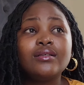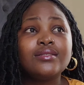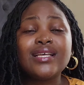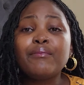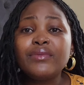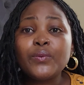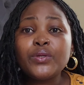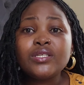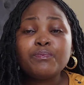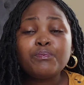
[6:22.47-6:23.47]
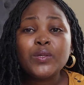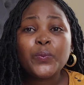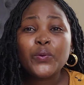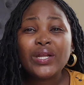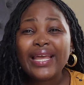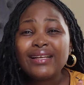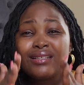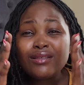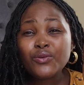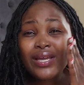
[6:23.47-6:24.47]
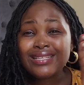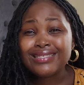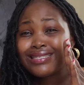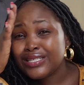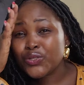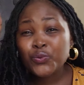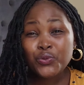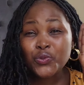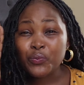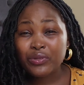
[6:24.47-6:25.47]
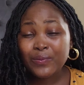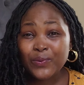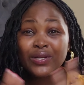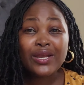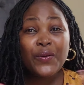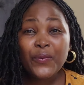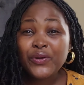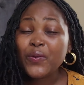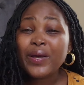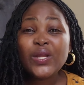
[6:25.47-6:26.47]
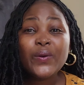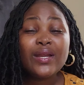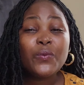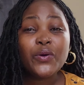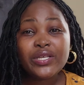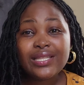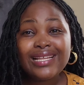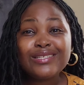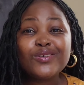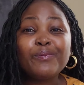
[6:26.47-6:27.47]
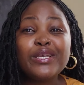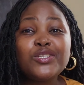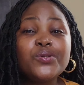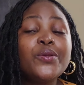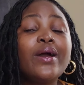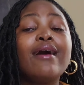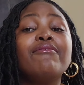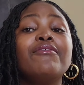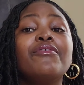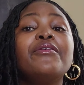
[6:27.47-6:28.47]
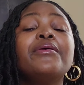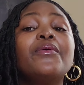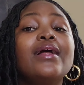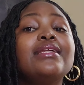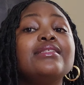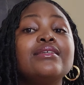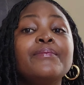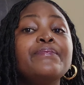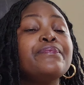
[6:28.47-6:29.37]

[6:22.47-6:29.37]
something which people like you can see two two people no nobody want to watch that so make sure you have a very quality